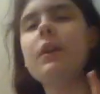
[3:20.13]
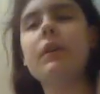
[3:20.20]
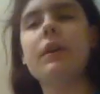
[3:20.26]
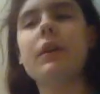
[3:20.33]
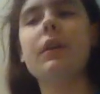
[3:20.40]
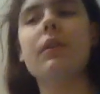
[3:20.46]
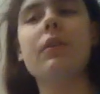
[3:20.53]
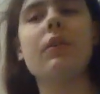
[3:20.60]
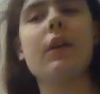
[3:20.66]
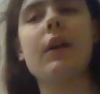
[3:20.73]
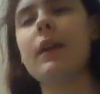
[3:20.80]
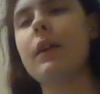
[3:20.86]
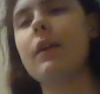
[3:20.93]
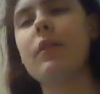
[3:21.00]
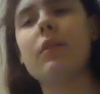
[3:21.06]
You can use
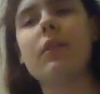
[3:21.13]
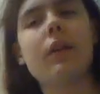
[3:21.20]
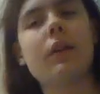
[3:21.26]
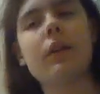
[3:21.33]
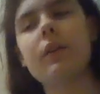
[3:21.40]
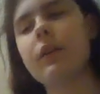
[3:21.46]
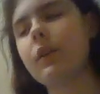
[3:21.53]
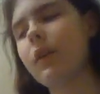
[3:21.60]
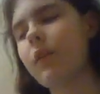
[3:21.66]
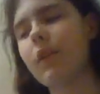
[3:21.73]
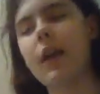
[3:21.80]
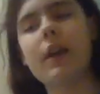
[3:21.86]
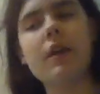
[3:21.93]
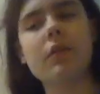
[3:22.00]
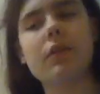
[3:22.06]

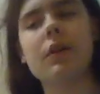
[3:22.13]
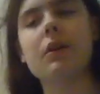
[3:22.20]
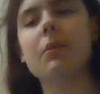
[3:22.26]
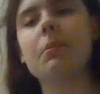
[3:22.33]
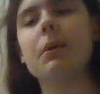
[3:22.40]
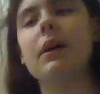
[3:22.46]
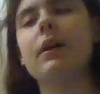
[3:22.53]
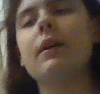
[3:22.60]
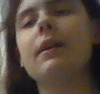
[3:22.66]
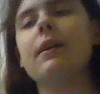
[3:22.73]
any soap.